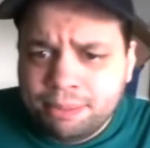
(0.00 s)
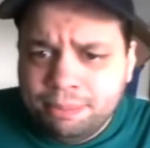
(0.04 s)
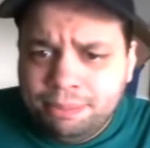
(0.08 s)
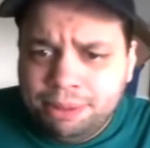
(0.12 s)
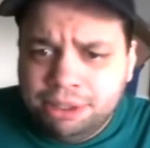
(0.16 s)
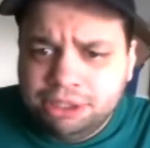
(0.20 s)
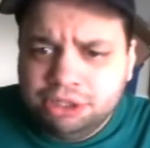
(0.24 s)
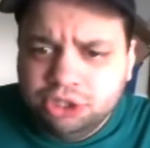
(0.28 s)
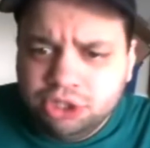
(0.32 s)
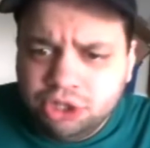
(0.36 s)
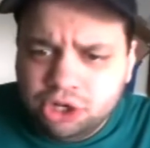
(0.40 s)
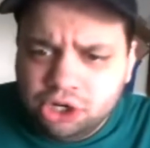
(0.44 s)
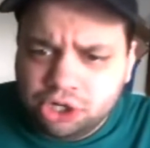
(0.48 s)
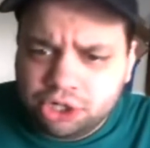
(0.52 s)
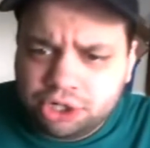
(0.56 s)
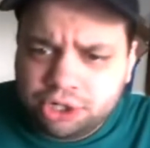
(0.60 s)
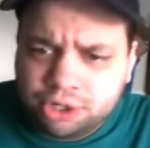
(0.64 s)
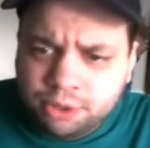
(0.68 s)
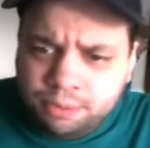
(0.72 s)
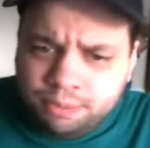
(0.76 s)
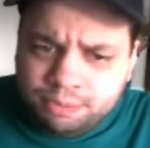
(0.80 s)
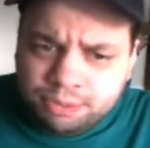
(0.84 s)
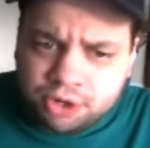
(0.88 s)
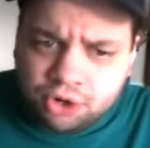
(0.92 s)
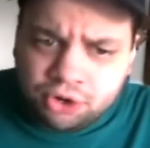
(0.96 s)
But
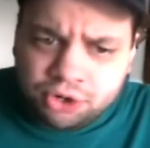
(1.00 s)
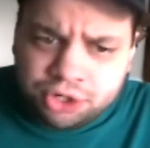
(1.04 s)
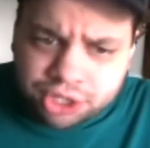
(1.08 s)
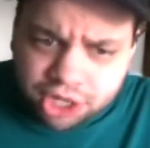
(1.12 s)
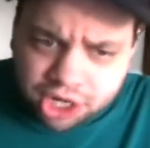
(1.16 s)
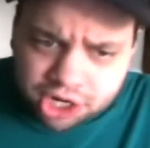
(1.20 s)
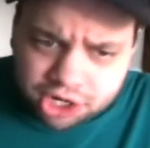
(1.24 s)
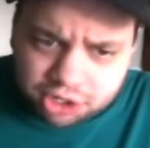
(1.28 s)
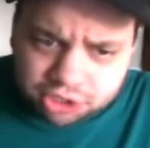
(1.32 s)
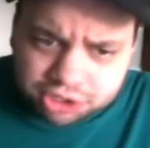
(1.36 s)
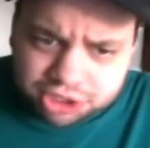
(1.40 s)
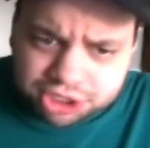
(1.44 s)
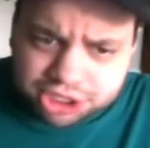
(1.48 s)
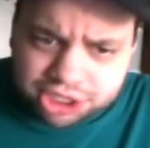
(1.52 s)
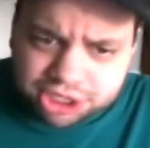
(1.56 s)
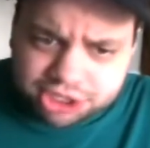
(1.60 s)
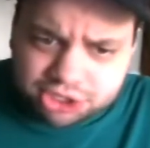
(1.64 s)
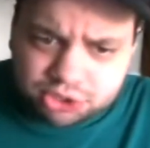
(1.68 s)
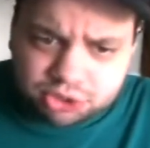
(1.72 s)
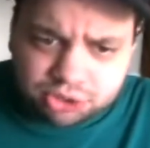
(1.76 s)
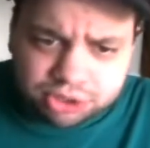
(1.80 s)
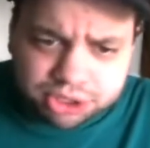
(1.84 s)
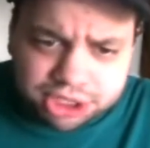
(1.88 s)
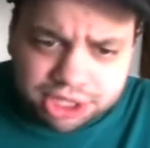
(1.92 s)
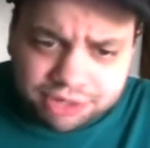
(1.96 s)
look, her younger
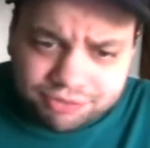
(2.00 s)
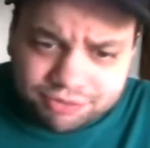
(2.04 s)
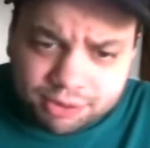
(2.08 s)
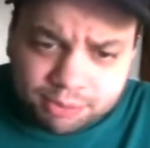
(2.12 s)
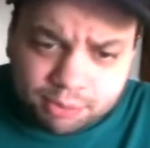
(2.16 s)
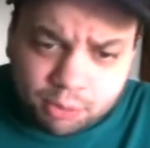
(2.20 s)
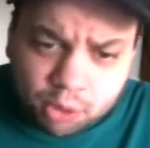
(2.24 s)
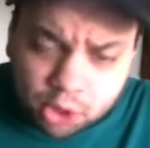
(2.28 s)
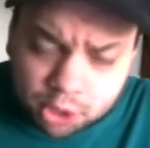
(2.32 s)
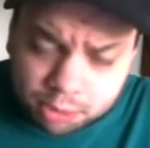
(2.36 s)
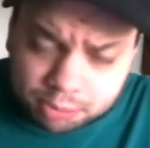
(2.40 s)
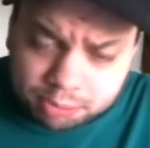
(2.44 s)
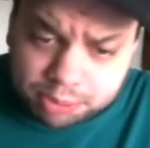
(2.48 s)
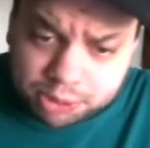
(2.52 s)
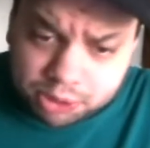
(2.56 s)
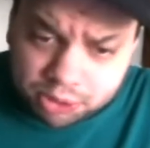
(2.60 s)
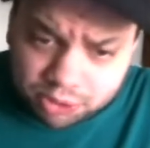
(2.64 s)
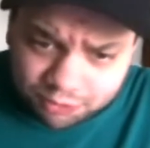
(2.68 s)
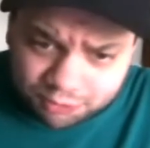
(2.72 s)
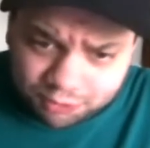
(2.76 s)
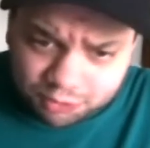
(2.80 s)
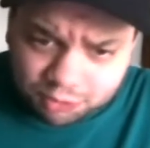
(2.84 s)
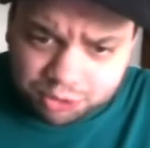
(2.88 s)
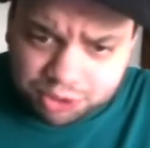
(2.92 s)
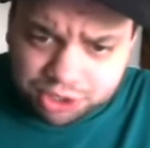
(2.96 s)
sister is even more
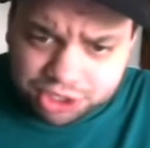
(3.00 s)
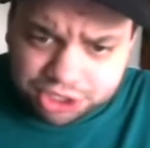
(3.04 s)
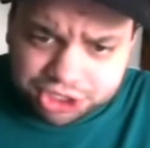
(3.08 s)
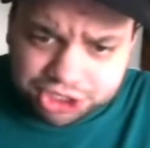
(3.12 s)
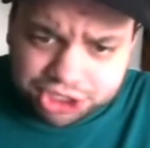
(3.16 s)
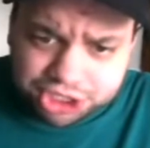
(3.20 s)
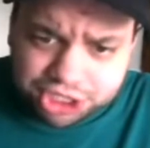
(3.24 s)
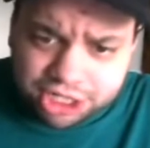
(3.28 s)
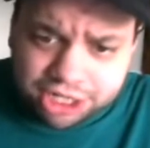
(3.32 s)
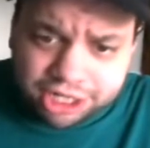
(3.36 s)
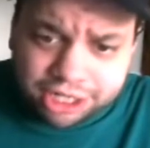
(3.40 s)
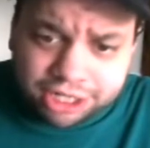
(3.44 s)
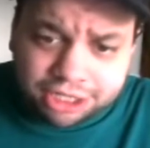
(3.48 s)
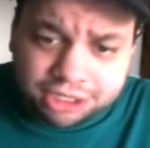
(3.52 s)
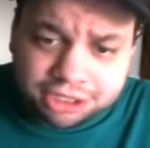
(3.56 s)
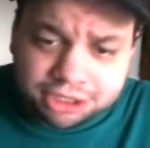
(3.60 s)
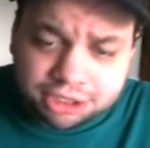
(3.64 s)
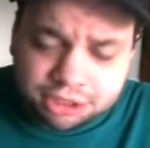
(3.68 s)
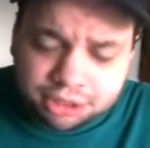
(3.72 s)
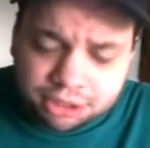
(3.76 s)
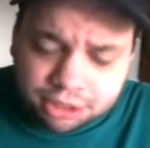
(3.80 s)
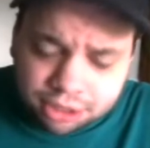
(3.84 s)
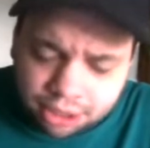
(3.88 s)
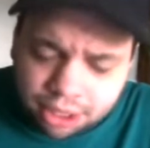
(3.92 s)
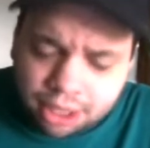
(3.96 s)
beautiful than she
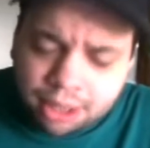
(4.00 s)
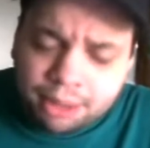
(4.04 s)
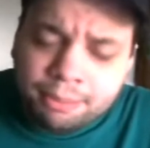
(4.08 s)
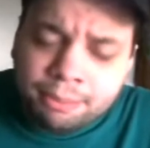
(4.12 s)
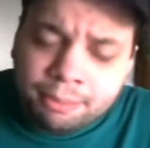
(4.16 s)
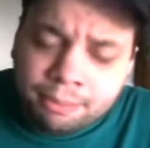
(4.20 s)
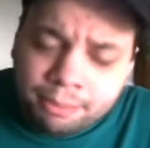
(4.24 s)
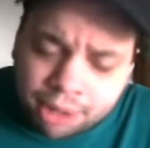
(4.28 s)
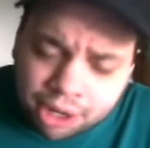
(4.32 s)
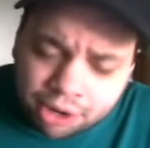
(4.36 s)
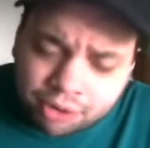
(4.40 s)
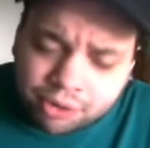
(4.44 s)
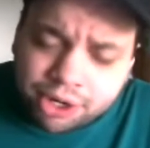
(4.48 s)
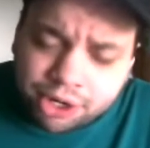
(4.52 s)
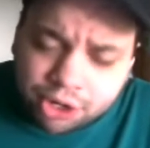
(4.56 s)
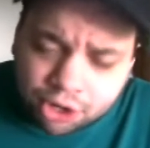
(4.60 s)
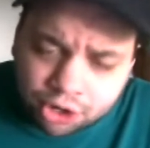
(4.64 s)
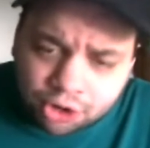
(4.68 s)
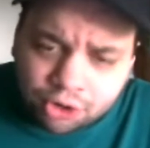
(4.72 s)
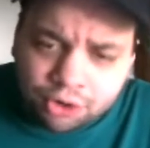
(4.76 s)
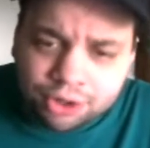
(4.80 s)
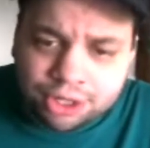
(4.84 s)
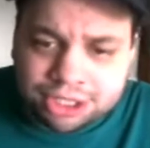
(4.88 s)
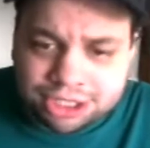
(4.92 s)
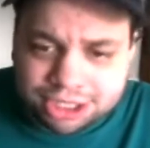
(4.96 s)
is. Marry
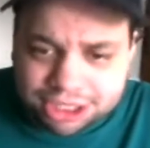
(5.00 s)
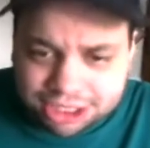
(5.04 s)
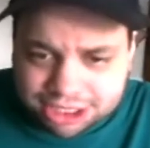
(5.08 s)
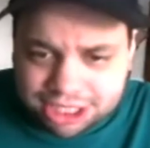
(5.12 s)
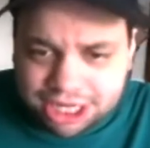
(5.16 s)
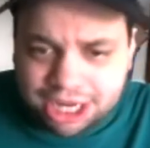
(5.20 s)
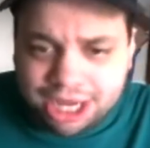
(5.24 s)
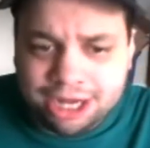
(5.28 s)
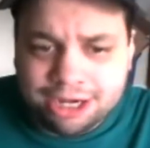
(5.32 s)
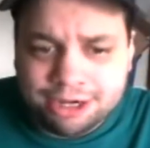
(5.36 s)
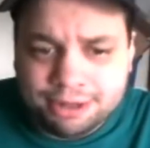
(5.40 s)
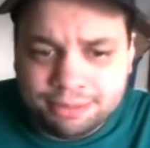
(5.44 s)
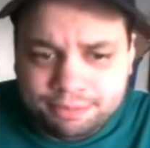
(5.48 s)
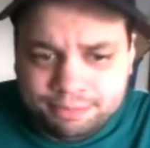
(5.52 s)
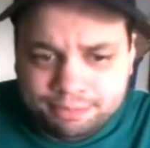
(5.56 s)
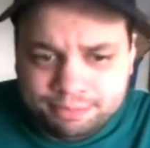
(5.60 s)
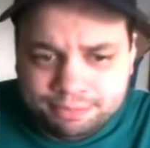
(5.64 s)
her instead."